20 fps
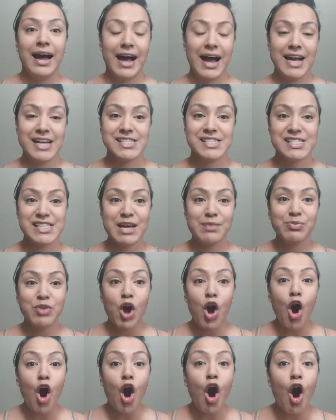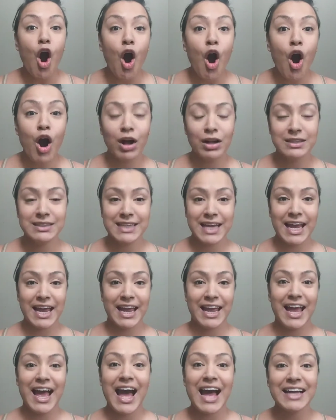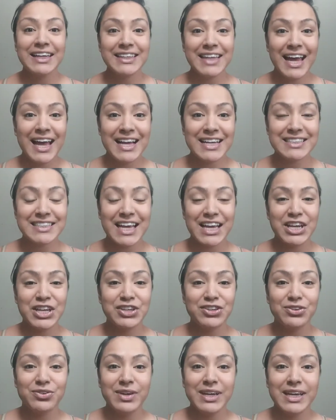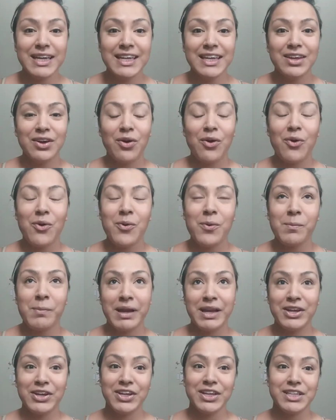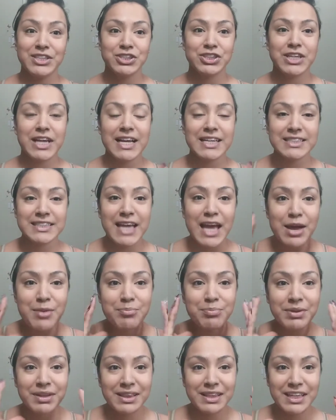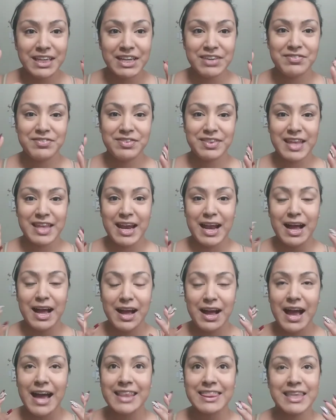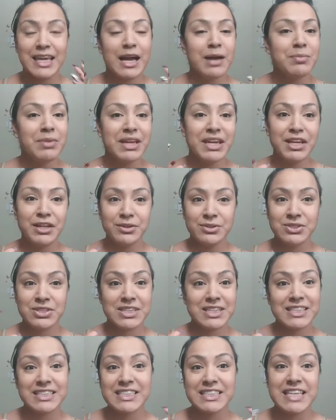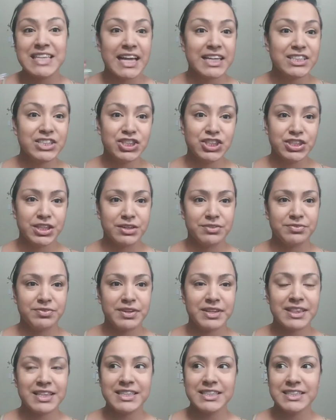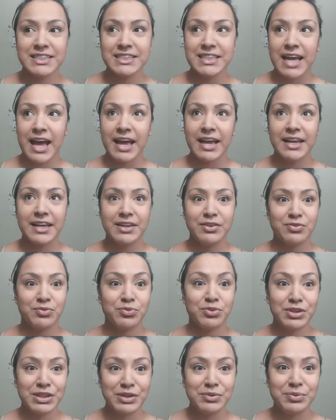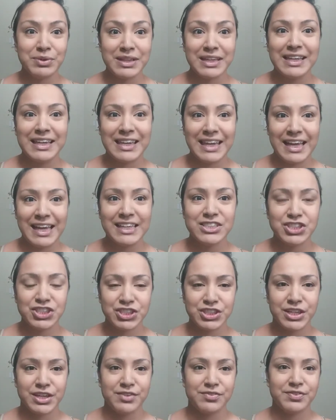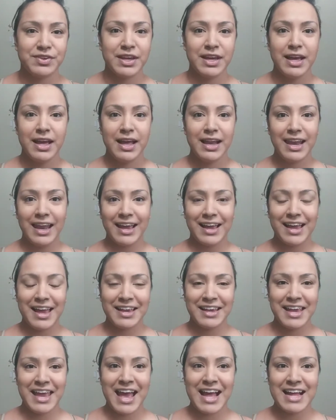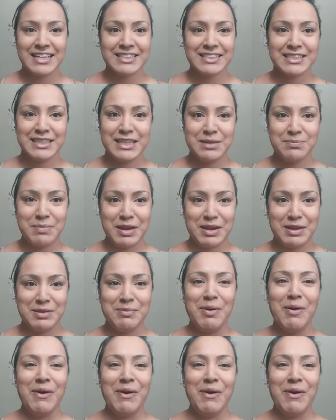I slept all day. Hi, Des. How you doing? Oh my goodness, you guys can't believe that. I think I'm getting used to this night shift. This night, really, really late shift. Like I can't sleep anymore.